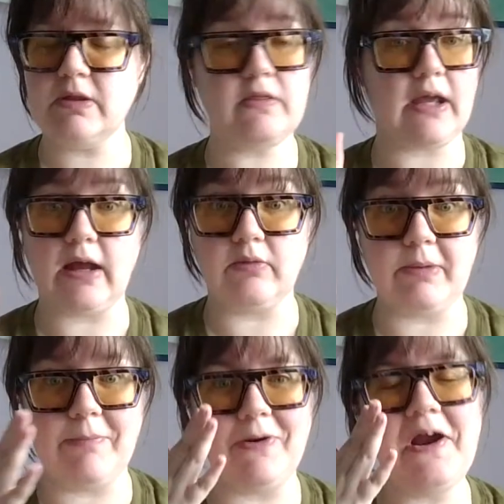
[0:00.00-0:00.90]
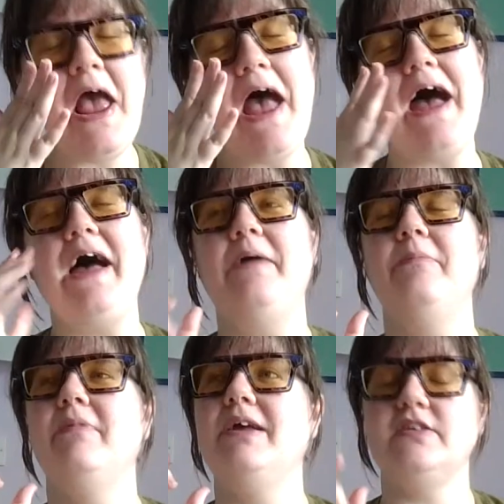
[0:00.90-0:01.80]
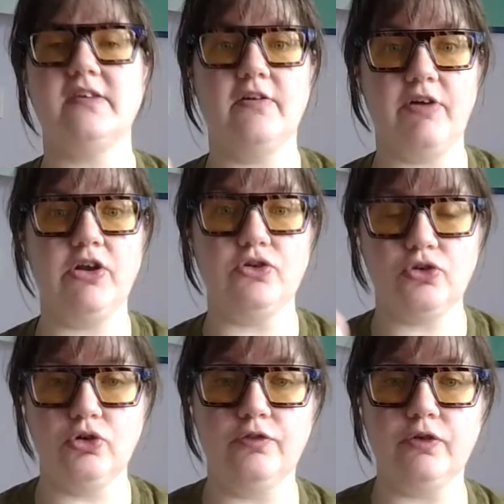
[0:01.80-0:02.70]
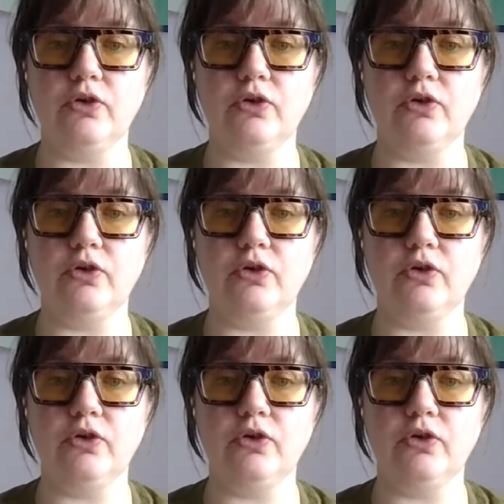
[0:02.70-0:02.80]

I can't remember. Is a very good tool for